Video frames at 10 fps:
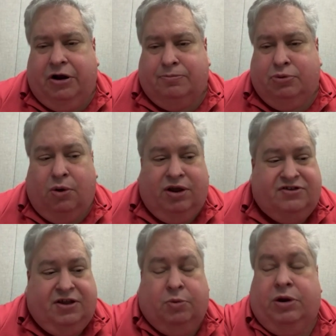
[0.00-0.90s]

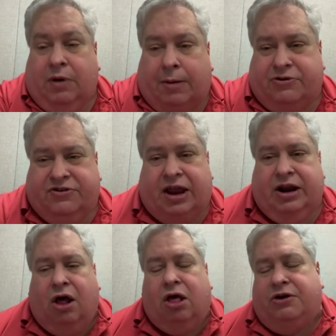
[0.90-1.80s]
employees that we represent
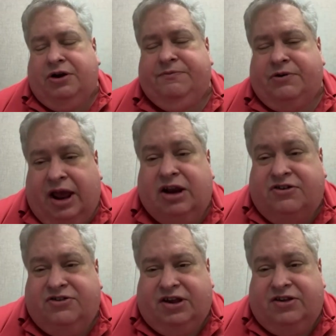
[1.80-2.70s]
in all our different
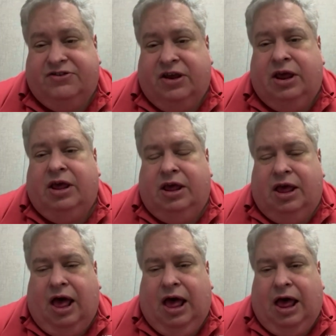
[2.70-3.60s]
agencies
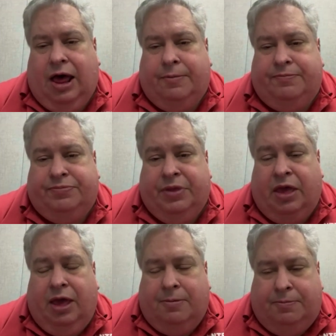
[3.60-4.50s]
um,
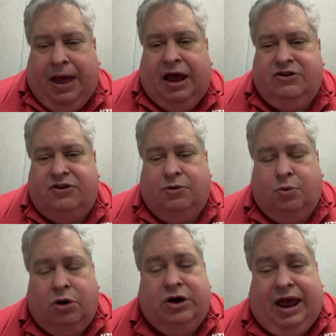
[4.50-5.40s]
back to
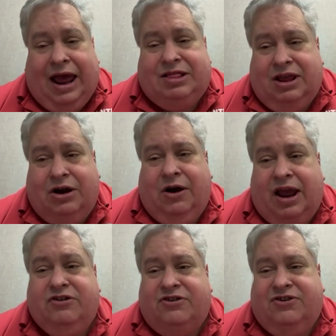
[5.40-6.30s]
work at their
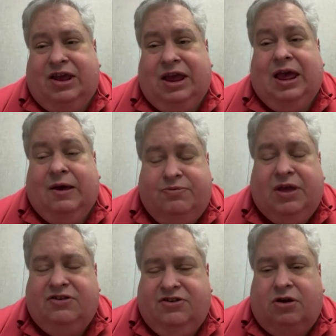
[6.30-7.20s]
agency if
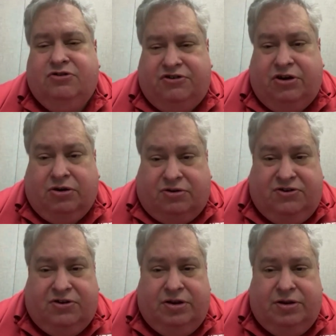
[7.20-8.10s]
they so choose.